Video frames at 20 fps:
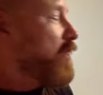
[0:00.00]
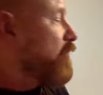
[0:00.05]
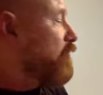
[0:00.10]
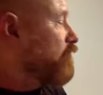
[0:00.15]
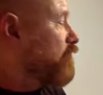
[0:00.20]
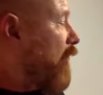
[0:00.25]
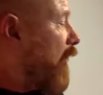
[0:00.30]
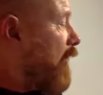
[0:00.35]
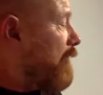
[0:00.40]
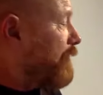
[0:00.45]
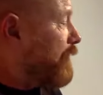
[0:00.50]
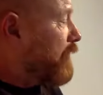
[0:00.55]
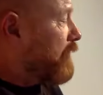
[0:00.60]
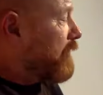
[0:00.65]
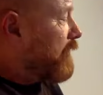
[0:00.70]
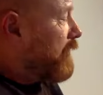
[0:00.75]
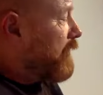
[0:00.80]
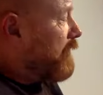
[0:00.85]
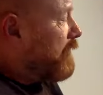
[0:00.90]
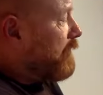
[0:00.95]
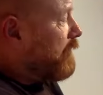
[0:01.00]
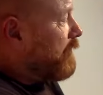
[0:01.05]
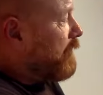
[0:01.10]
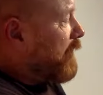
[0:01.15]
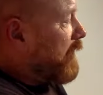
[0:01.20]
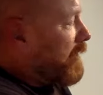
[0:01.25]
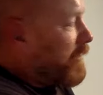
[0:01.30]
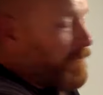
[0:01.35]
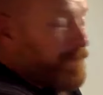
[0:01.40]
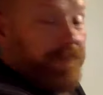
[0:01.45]
rather than
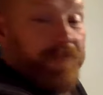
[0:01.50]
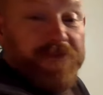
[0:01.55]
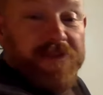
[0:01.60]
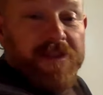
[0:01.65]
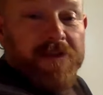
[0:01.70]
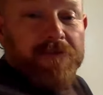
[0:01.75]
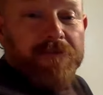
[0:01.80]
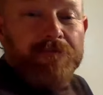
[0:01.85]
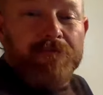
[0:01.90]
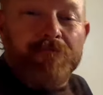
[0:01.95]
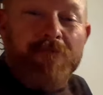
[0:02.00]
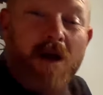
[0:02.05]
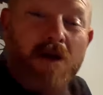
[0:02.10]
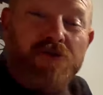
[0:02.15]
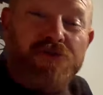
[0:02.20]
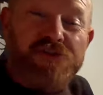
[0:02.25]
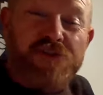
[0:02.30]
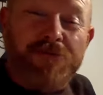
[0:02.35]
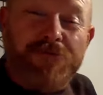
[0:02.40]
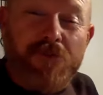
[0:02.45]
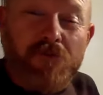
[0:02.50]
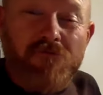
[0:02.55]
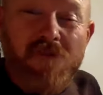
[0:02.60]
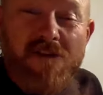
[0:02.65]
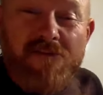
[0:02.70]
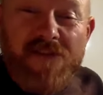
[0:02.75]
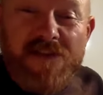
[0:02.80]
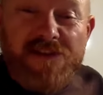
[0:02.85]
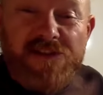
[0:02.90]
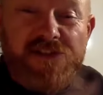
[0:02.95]
the most of the
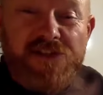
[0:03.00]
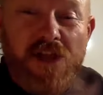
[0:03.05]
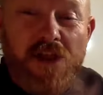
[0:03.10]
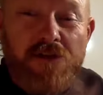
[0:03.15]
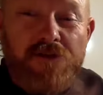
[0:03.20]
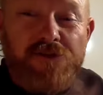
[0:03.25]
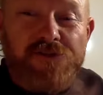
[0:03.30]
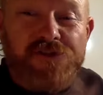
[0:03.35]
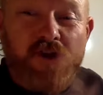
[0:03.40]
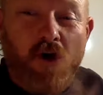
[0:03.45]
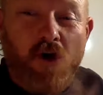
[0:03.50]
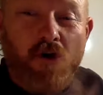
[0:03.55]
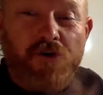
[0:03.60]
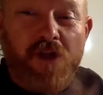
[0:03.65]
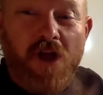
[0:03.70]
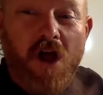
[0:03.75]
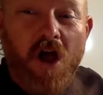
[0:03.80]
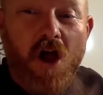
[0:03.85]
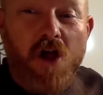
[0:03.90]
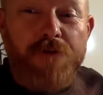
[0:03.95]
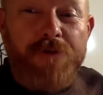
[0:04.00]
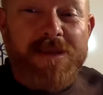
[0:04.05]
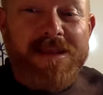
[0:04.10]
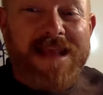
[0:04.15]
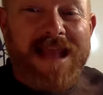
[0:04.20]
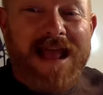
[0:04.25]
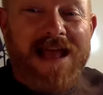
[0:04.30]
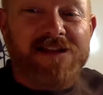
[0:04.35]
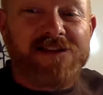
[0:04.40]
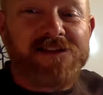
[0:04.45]
rivets used on Hobie
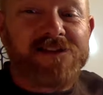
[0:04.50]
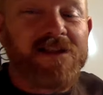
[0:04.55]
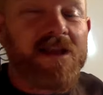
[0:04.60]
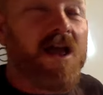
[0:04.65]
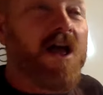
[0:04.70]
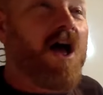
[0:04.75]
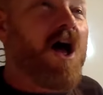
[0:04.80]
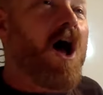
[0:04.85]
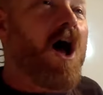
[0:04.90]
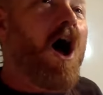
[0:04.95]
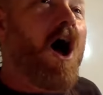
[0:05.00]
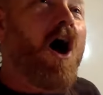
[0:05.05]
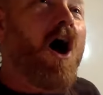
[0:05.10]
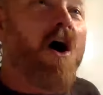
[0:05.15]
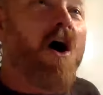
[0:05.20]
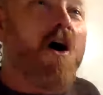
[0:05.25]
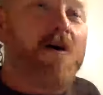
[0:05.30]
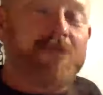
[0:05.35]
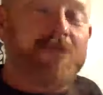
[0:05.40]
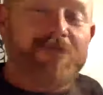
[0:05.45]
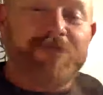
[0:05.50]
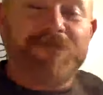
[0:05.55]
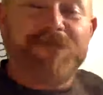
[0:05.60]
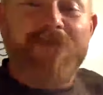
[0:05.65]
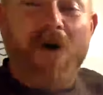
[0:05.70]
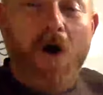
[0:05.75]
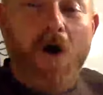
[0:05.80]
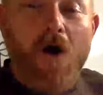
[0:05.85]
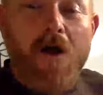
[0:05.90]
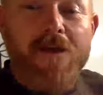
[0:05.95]
Cats are
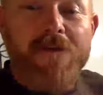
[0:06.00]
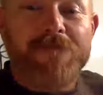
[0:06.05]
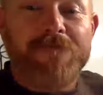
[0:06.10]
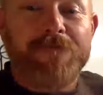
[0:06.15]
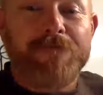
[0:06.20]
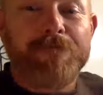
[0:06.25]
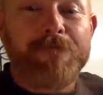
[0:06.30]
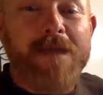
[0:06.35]
5